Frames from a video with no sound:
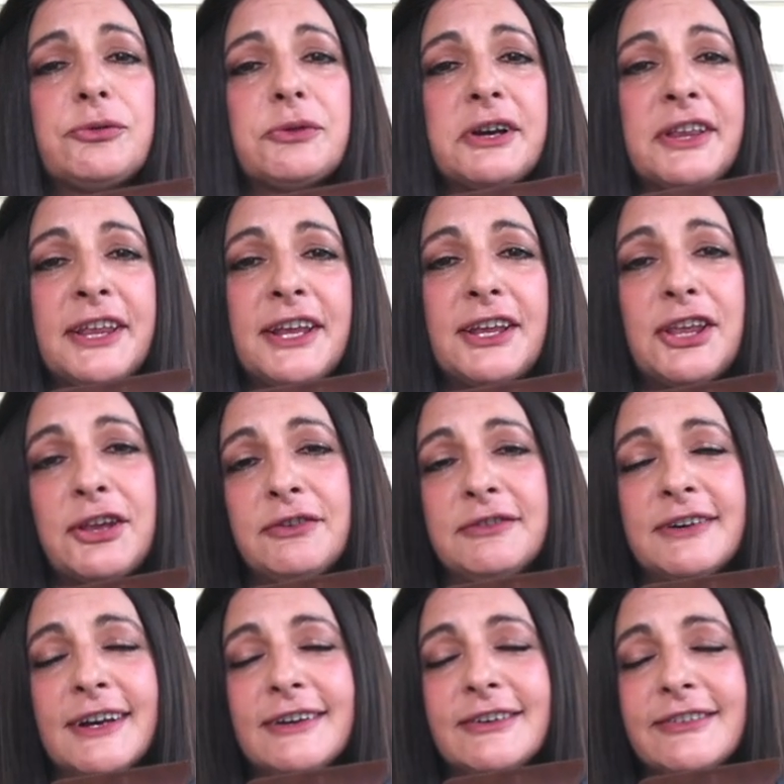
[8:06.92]
really
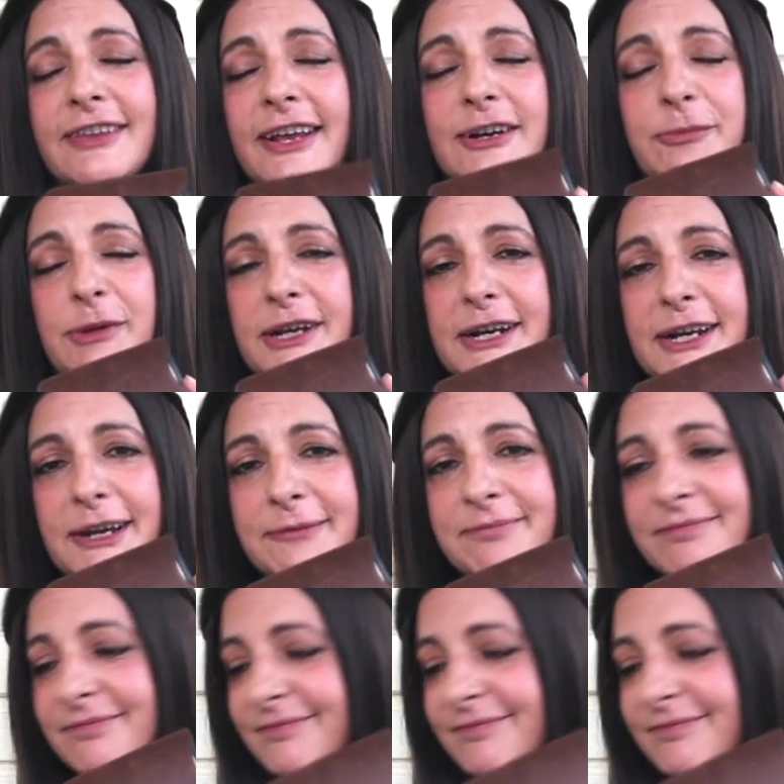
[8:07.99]
cute and I just had to pick it up.